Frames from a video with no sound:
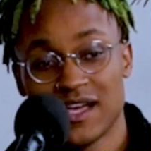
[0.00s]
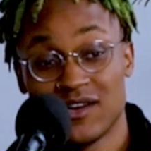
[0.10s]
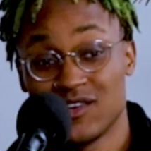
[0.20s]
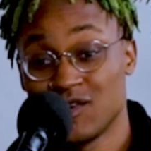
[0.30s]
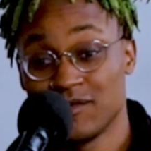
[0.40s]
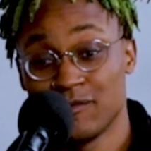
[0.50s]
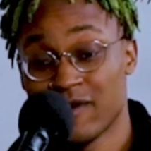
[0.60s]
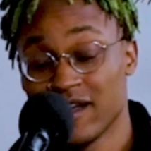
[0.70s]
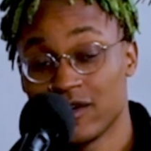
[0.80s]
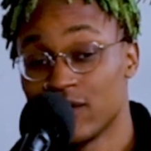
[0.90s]
I don't know. They're
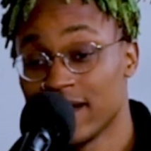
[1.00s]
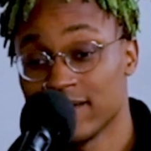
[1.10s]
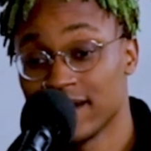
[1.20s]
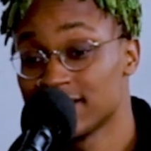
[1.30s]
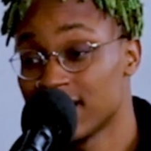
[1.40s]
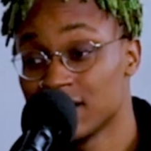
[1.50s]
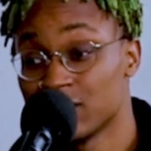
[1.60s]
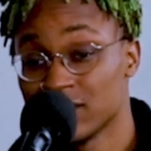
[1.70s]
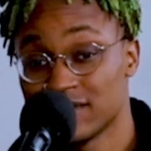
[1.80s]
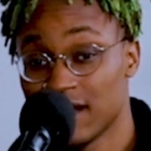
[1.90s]
probably gonna have like
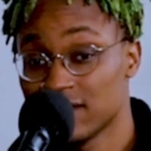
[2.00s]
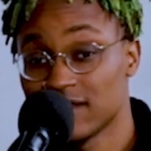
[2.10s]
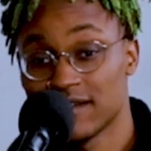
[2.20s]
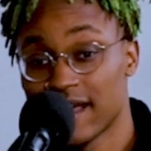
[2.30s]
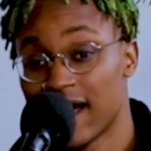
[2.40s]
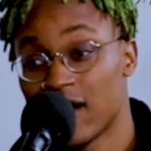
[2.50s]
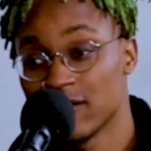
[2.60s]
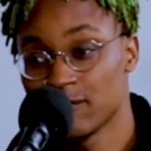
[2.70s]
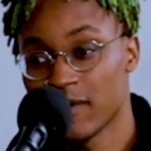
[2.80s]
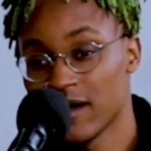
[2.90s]
teleportation
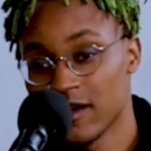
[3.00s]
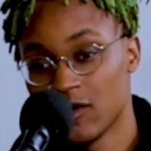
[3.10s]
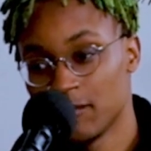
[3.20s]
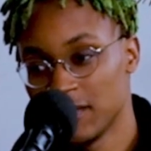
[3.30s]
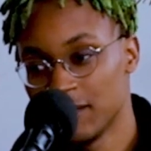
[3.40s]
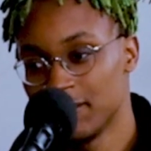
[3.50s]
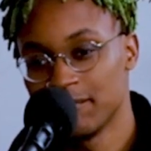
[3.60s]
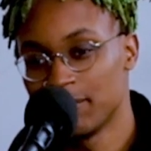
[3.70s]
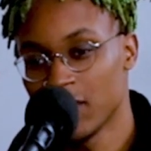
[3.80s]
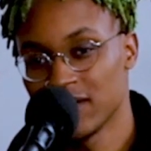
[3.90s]
down. They're probably gonna be
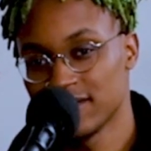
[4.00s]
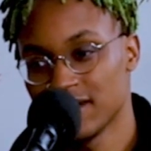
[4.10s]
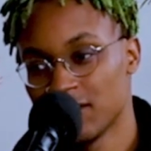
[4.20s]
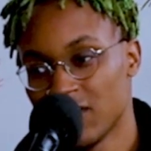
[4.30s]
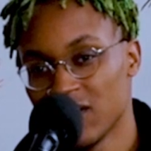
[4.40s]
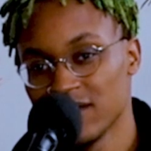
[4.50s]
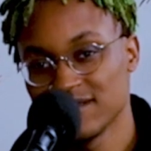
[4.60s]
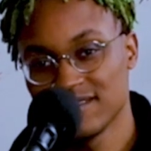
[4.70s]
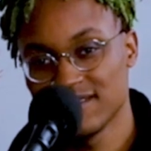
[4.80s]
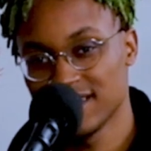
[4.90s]
parties on Mars
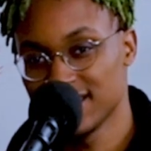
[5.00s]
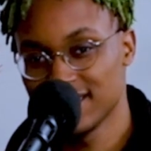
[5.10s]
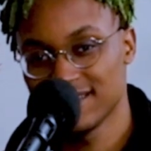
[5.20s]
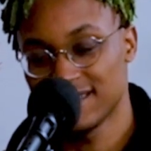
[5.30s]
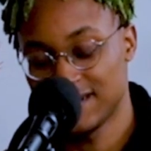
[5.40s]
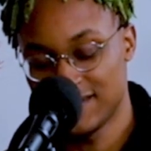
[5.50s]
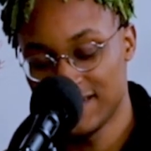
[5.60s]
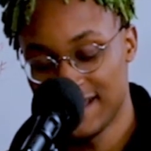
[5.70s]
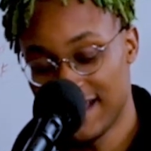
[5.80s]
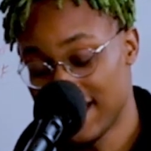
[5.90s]
and shit. So
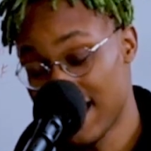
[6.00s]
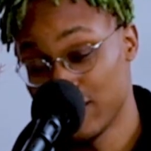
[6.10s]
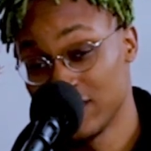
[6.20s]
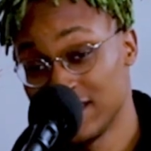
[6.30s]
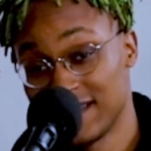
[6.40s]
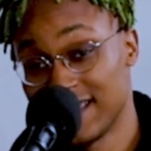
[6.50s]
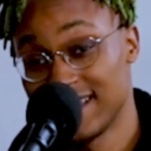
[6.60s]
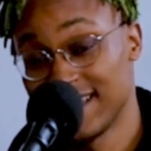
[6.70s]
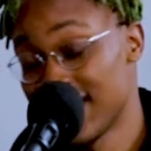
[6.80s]
I really can't.